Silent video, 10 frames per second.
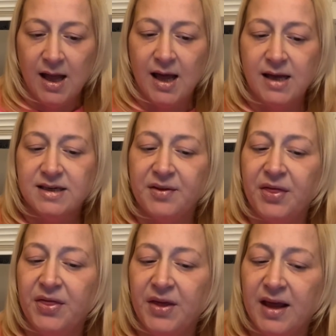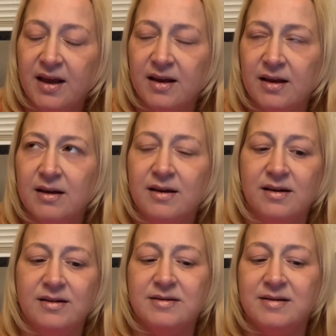And to think
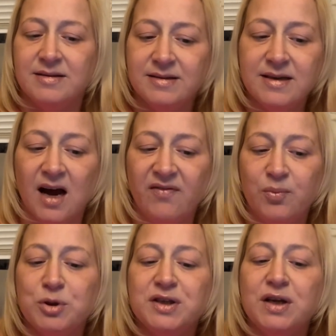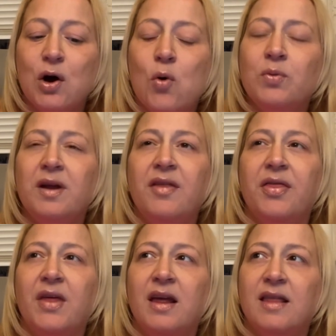stuff was the only
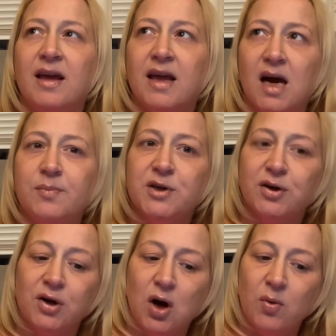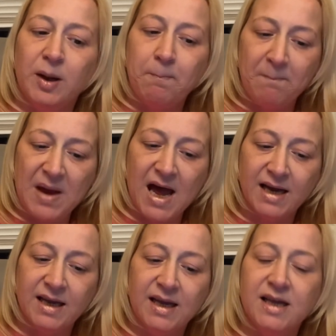thing that kept her going back
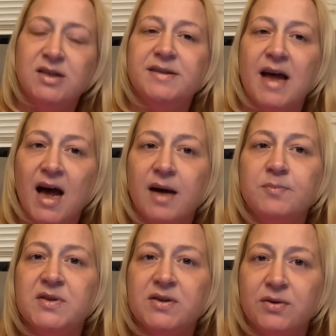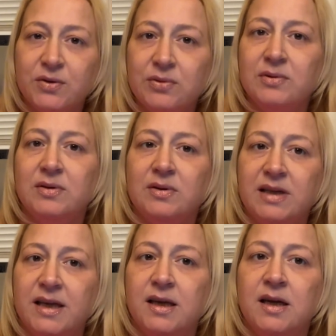is
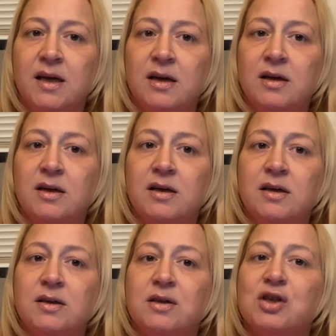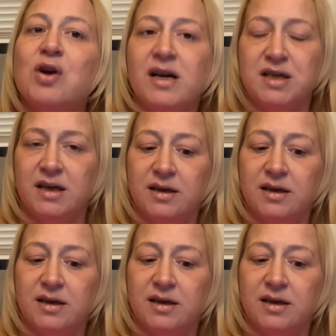absolutely tragic.